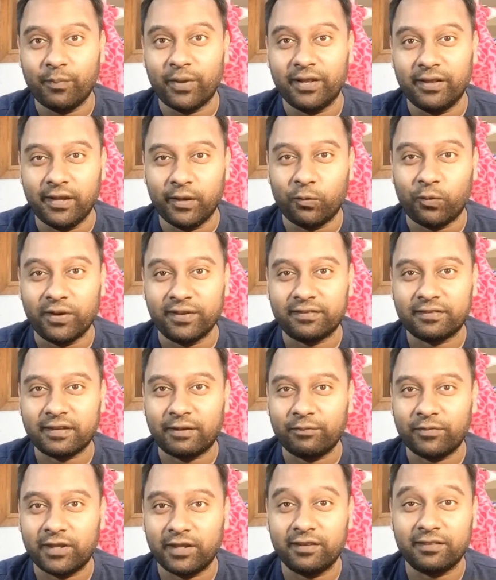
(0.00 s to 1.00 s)
but they want
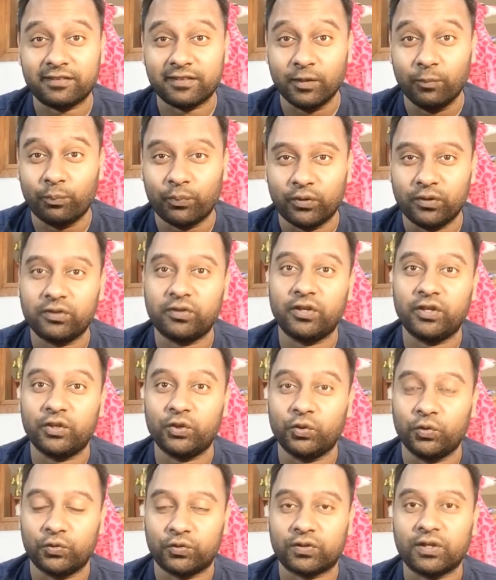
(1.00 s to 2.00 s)
something simple to
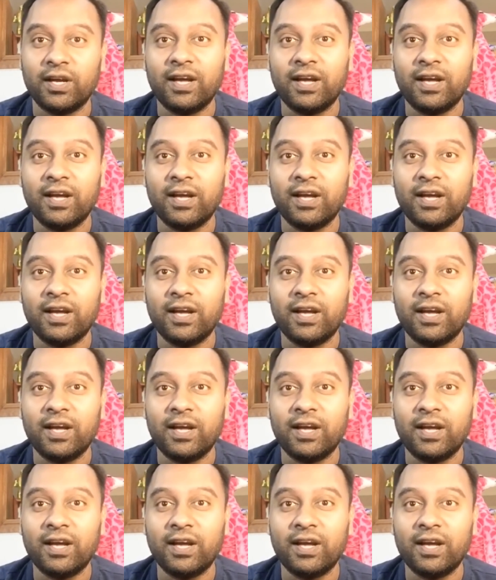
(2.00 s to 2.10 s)
use